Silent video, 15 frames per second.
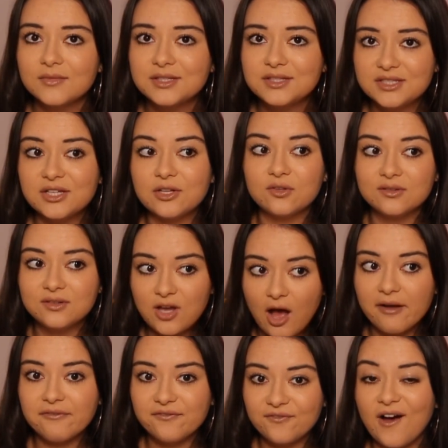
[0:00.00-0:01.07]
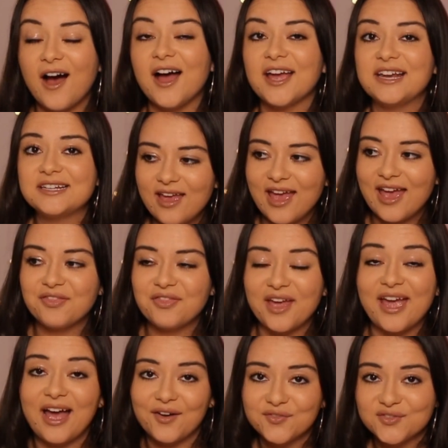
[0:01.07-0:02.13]
still got fined and they
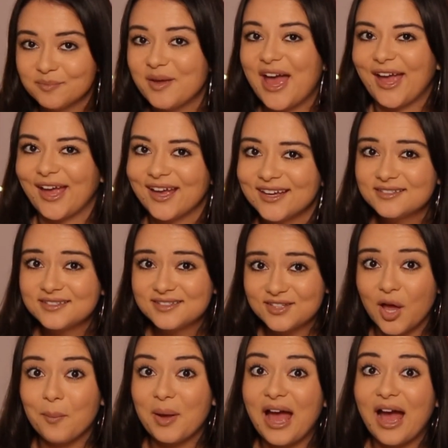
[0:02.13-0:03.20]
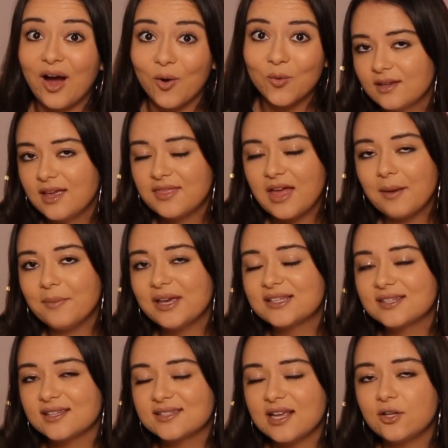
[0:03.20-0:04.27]
have to pay it somehow. And that
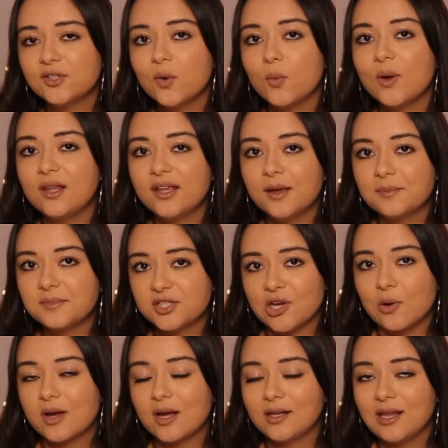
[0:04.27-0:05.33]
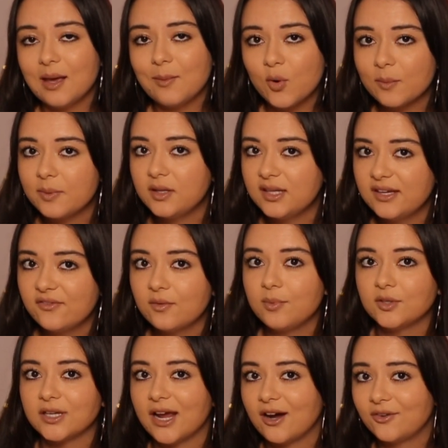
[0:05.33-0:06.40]
makes the Zelda Williams joke a lot more
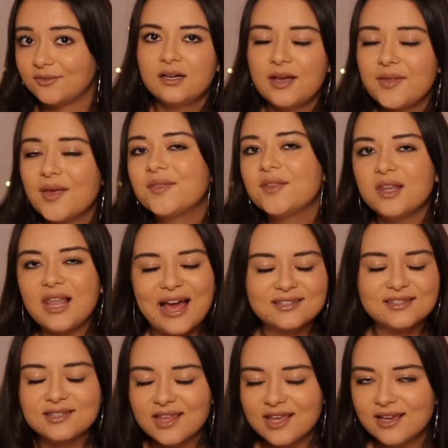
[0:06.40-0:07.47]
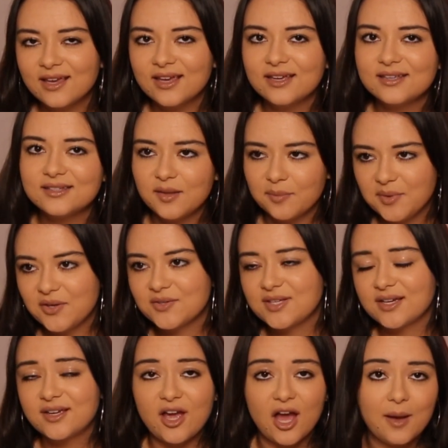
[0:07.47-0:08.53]
believable now. And then the last thing is the
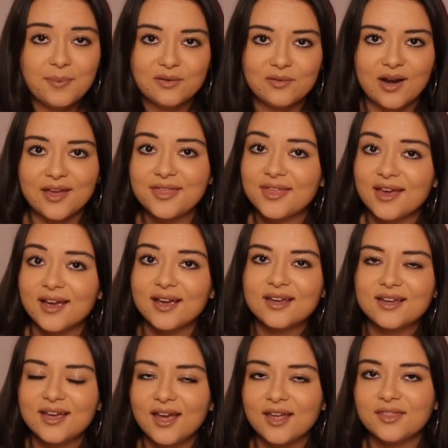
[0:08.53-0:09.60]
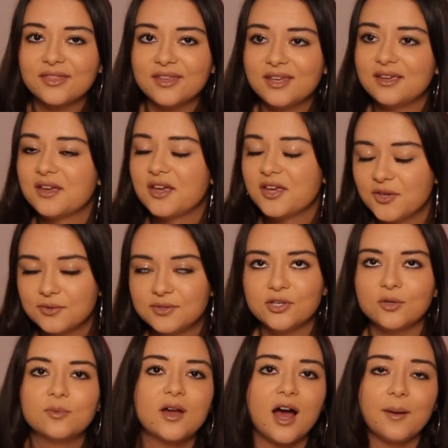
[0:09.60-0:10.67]
music copyright thing and the
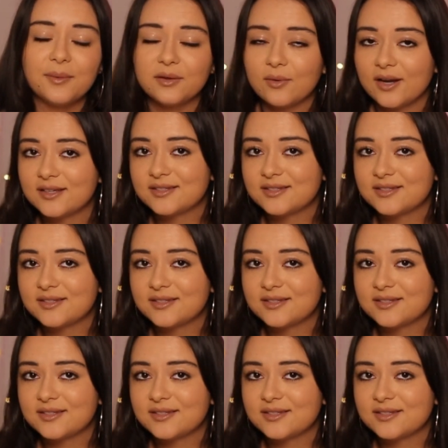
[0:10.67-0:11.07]
YouTube copyright